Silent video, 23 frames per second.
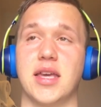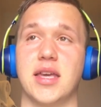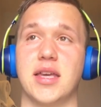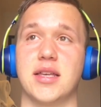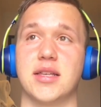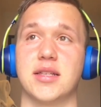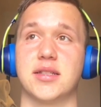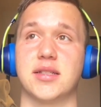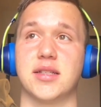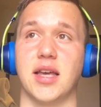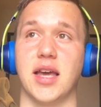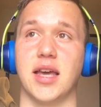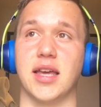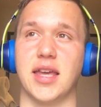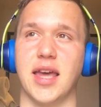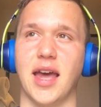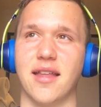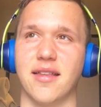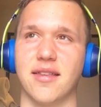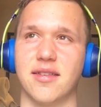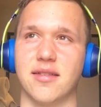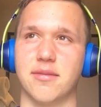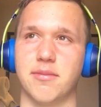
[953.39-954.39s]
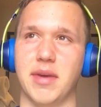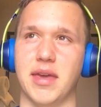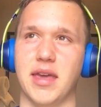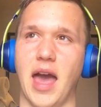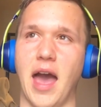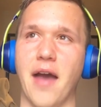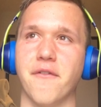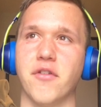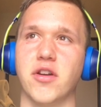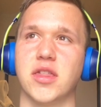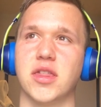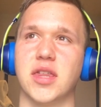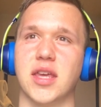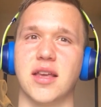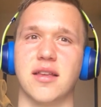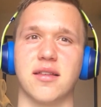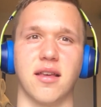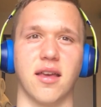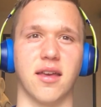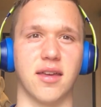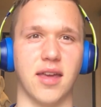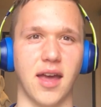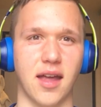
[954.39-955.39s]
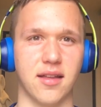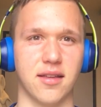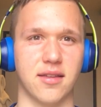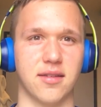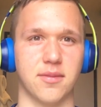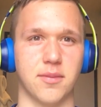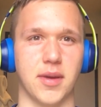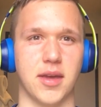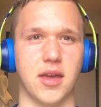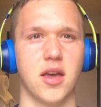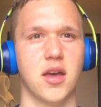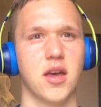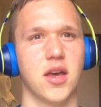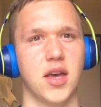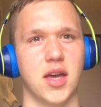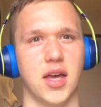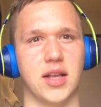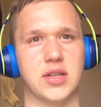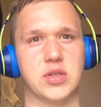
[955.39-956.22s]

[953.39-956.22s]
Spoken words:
is against me. Everything is against me.